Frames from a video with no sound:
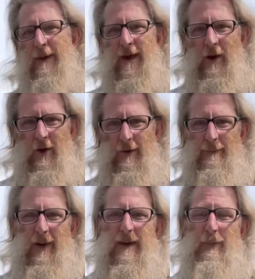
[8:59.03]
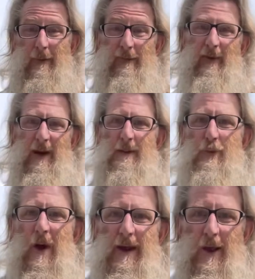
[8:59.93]
be a lot of people
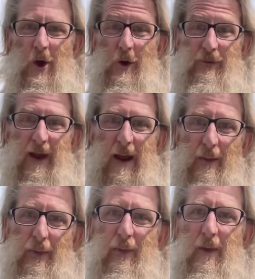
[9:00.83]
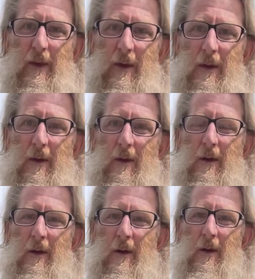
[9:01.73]
celebrating her death,
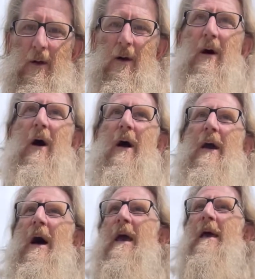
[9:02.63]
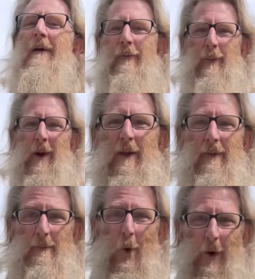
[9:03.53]
okay, as
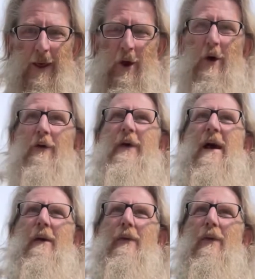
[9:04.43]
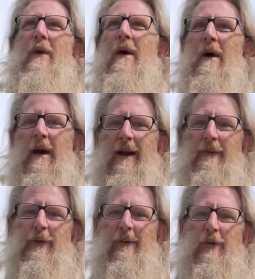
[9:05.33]
as mourning her death.
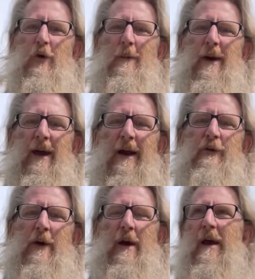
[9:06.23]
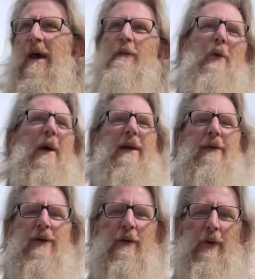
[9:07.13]
It's just human nature. Everyone
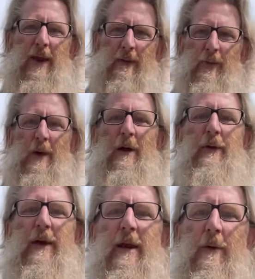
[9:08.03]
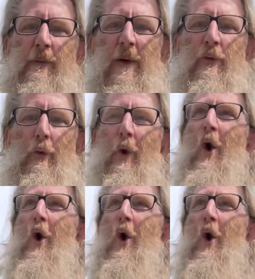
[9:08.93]
is different. Everyone's an individual.